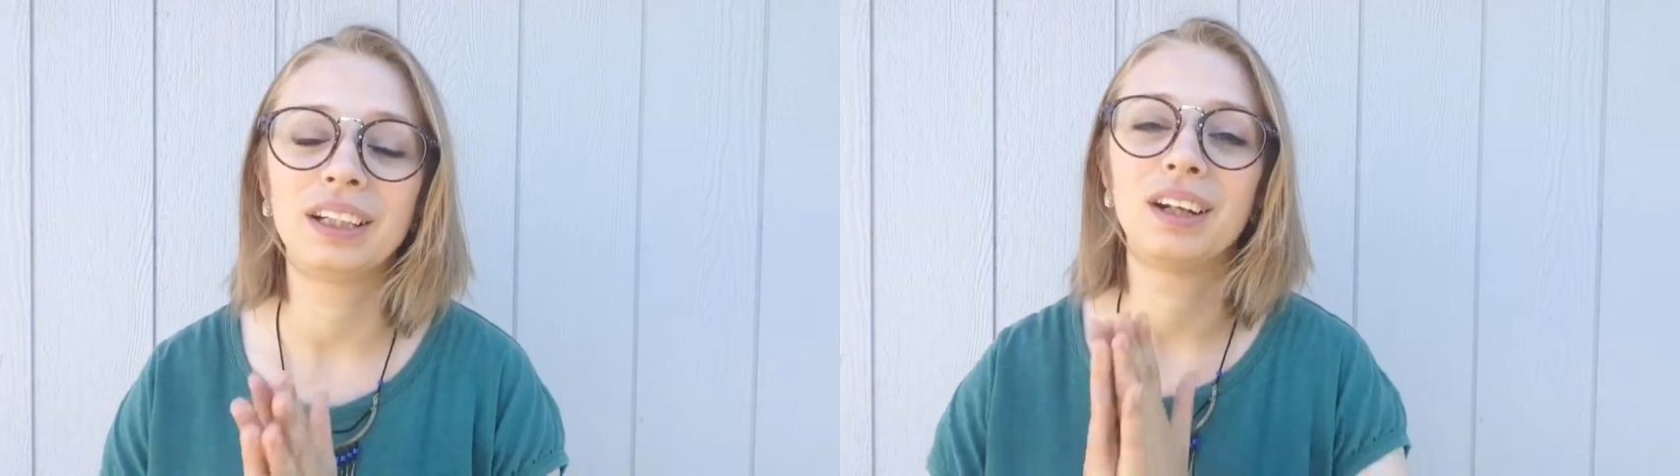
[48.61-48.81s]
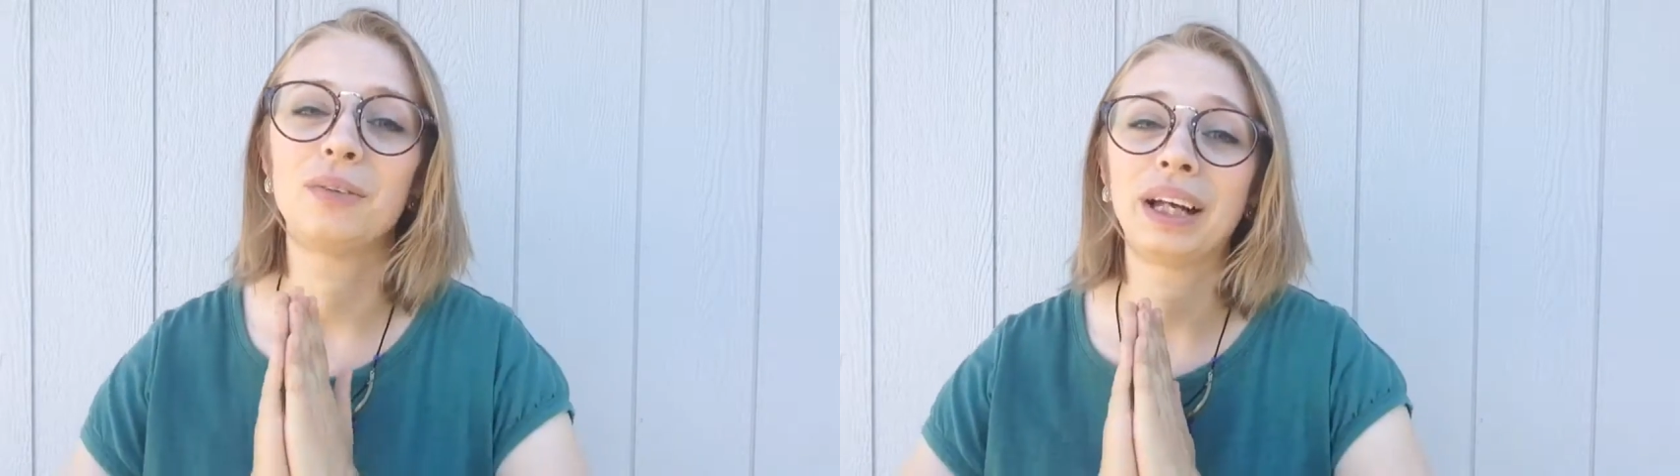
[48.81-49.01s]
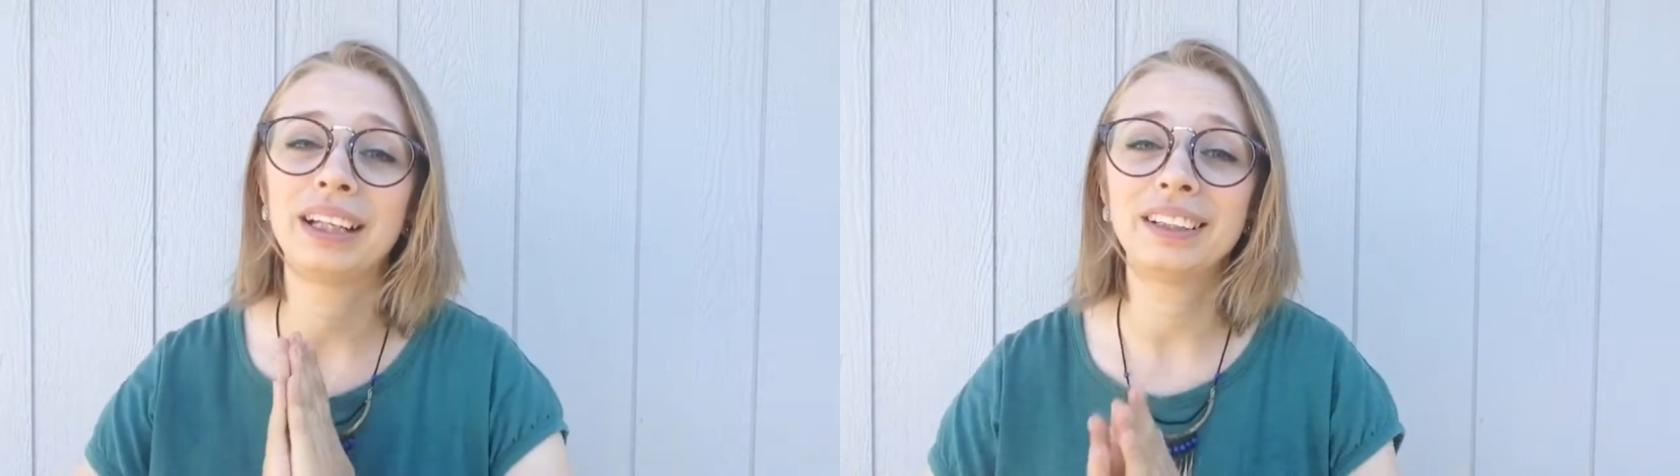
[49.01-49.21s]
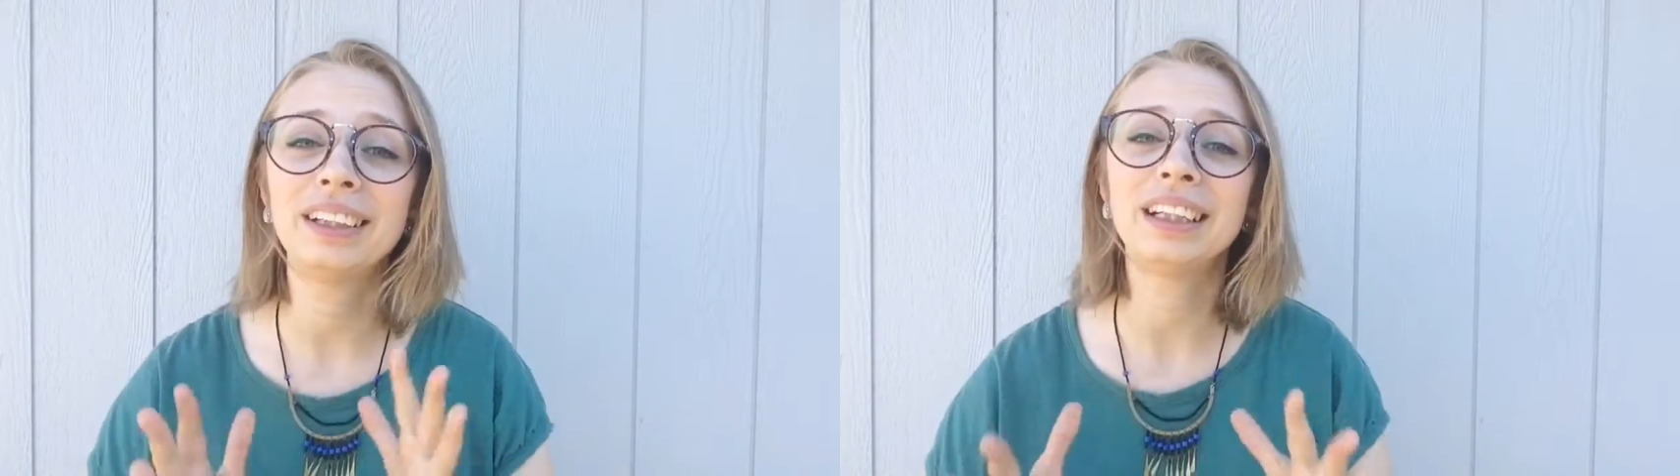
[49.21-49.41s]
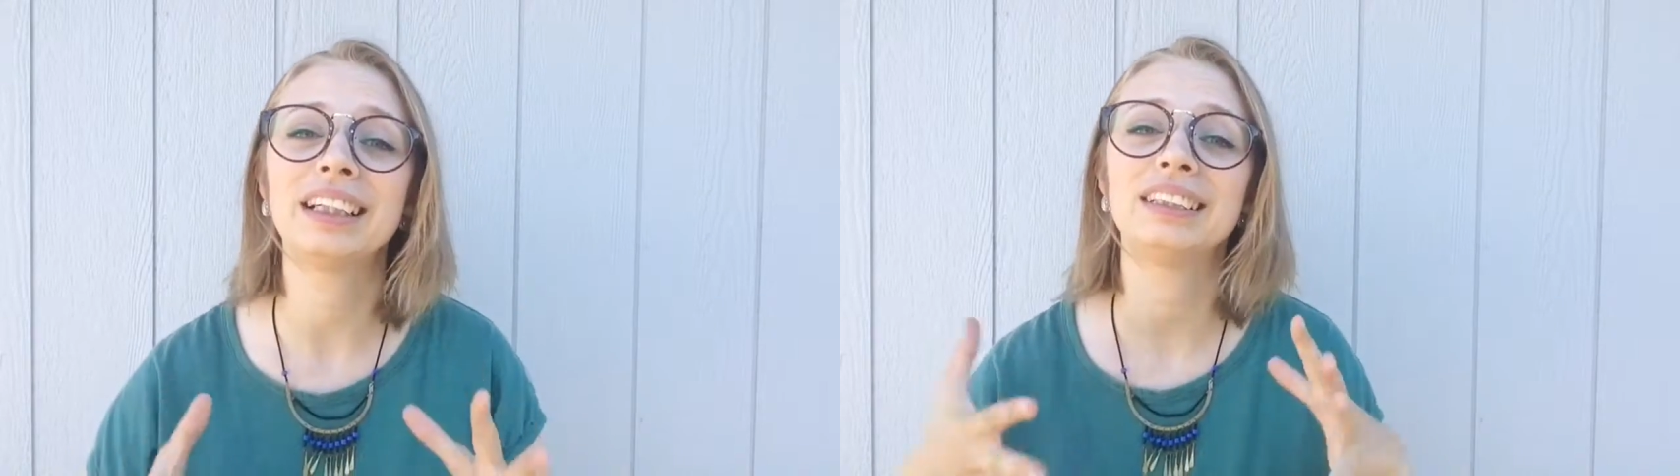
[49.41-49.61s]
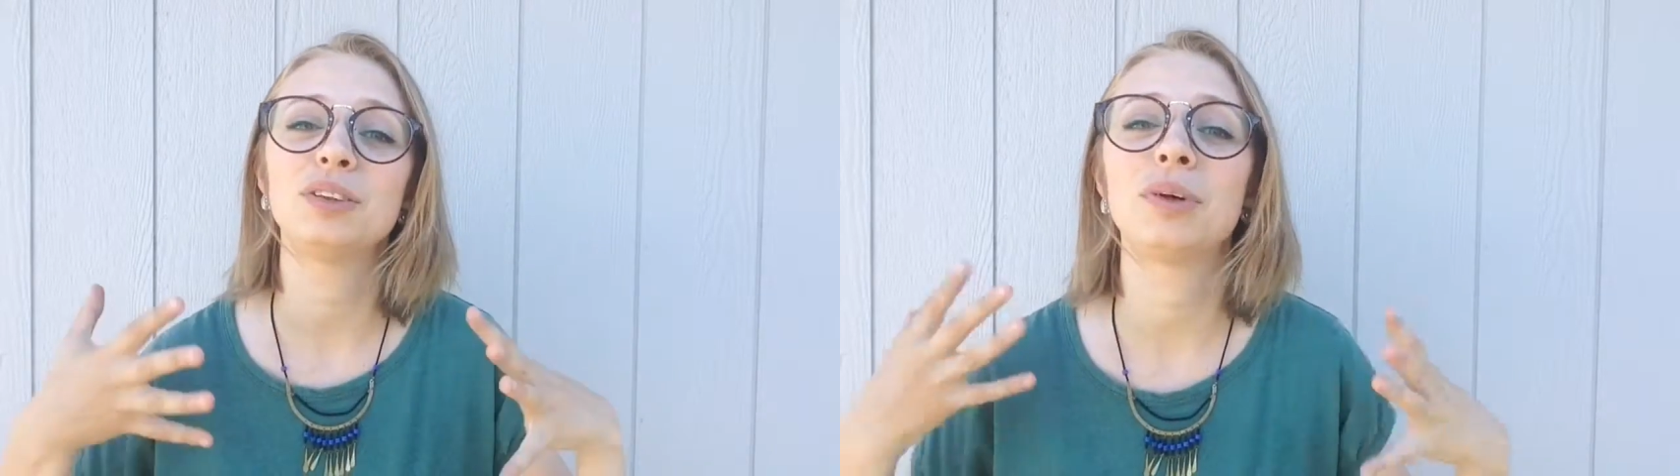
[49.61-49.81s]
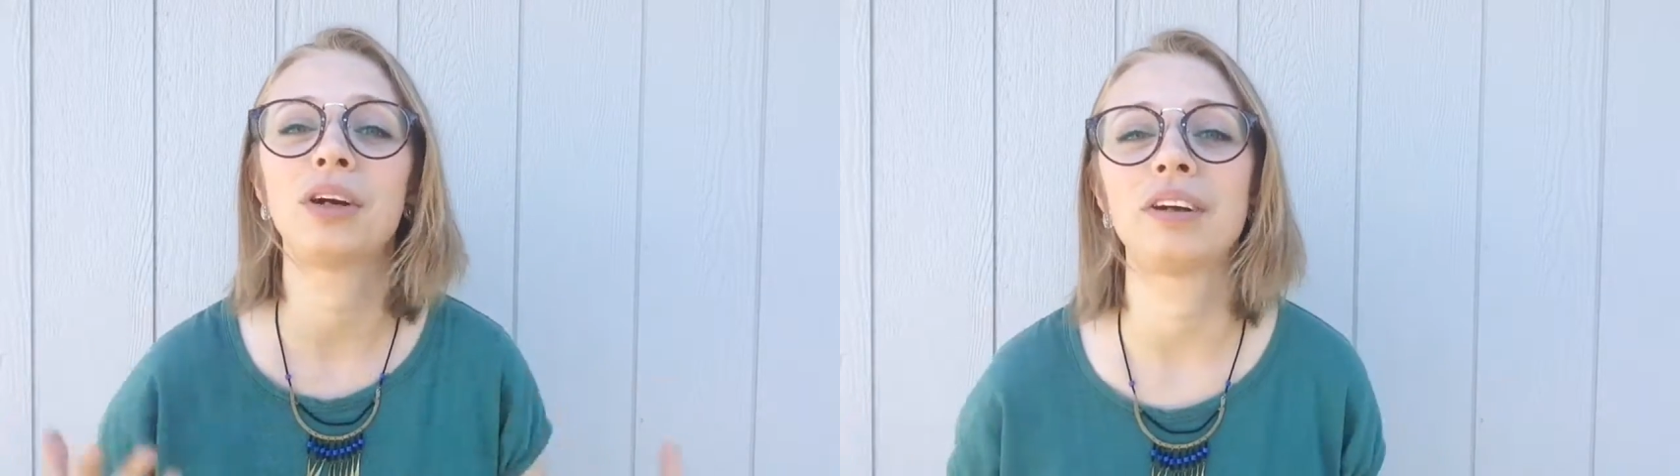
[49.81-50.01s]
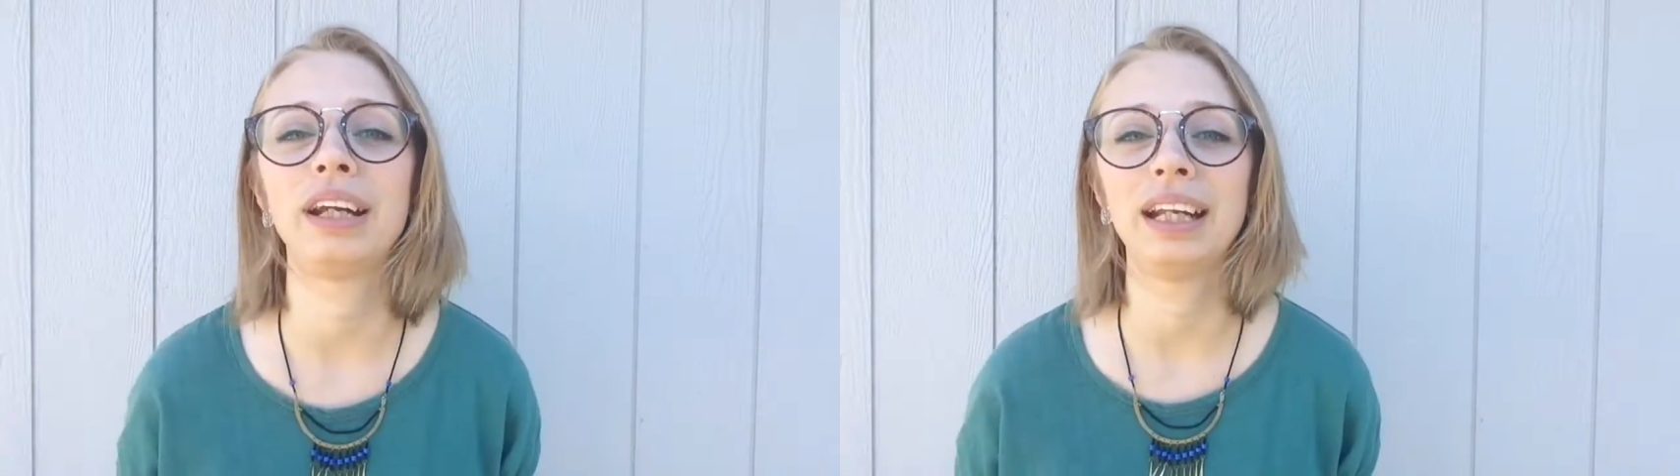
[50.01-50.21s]
you know, I couldn't get to
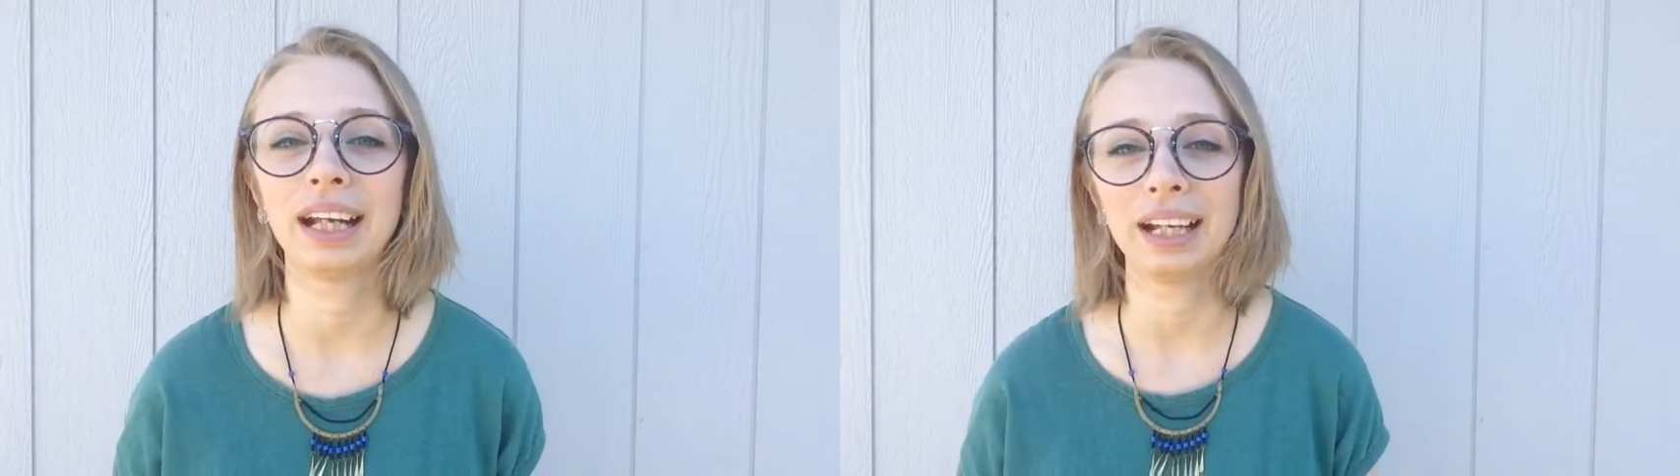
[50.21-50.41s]
my writing,